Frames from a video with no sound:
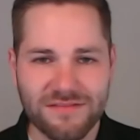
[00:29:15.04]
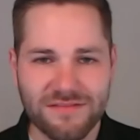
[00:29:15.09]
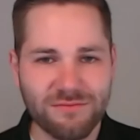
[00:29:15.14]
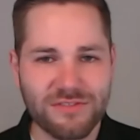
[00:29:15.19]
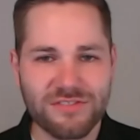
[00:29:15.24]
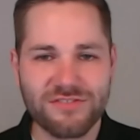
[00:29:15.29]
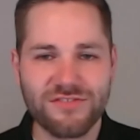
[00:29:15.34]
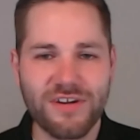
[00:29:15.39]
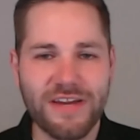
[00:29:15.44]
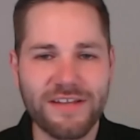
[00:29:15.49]

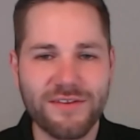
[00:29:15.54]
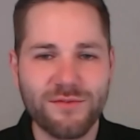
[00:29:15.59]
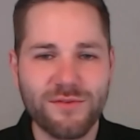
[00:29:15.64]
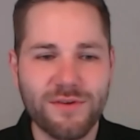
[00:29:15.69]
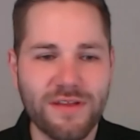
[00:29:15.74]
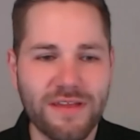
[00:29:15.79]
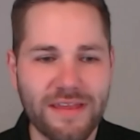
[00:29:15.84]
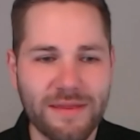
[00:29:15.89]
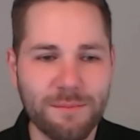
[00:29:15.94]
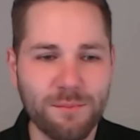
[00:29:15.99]
was trying
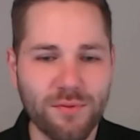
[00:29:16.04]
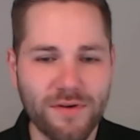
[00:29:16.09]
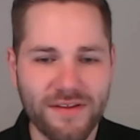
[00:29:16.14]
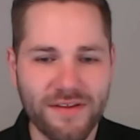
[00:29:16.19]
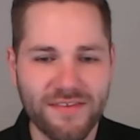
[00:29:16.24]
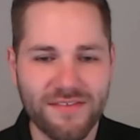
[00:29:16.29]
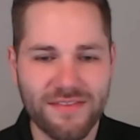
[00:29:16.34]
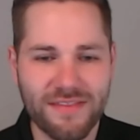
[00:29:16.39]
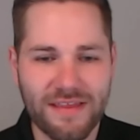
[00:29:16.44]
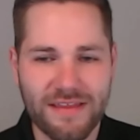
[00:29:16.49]
to
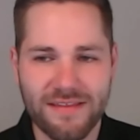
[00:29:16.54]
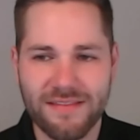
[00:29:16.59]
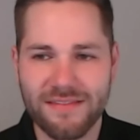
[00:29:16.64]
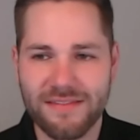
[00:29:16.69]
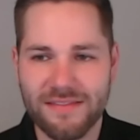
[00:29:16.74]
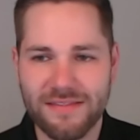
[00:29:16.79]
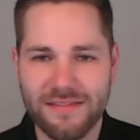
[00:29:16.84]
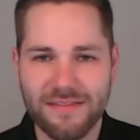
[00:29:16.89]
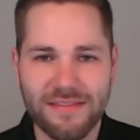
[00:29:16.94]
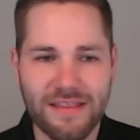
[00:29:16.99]
embrace that
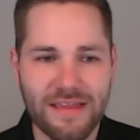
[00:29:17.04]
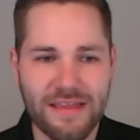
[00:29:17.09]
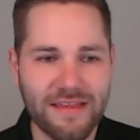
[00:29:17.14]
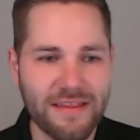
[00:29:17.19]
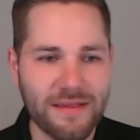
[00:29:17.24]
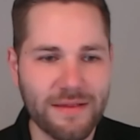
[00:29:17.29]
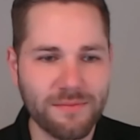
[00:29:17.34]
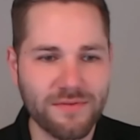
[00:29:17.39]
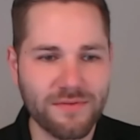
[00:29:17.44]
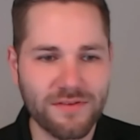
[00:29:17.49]

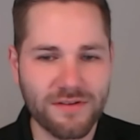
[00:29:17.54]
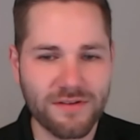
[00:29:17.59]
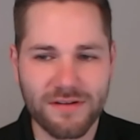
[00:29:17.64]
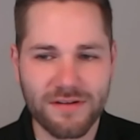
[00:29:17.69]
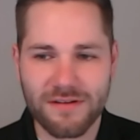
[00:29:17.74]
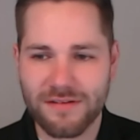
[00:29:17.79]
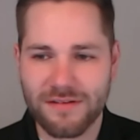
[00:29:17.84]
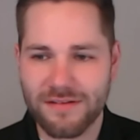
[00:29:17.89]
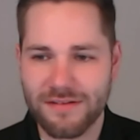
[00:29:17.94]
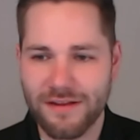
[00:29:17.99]

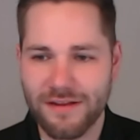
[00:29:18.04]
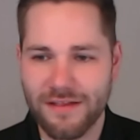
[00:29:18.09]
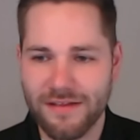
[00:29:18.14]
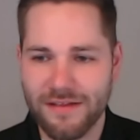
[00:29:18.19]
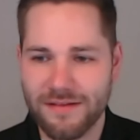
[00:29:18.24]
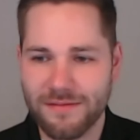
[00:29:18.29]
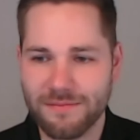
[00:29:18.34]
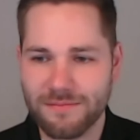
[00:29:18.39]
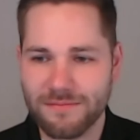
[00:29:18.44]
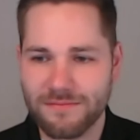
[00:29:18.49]
hipster.
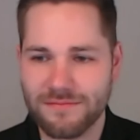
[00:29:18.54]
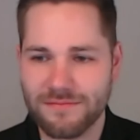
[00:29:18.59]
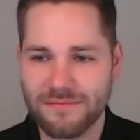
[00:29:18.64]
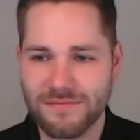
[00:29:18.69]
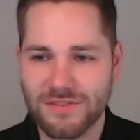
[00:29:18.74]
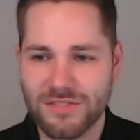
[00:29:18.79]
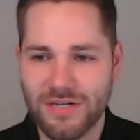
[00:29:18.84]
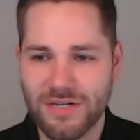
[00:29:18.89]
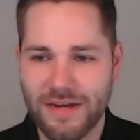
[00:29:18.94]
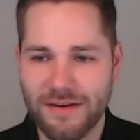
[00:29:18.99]

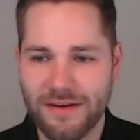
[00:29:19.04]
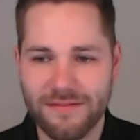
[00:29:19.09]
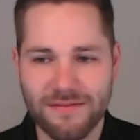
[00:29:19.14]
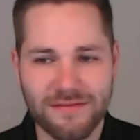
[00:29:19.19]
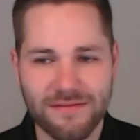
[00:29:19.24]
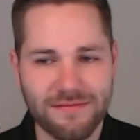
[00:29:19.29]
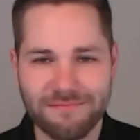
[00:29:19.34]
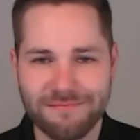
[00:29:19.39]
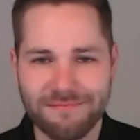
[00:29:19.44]
Try it.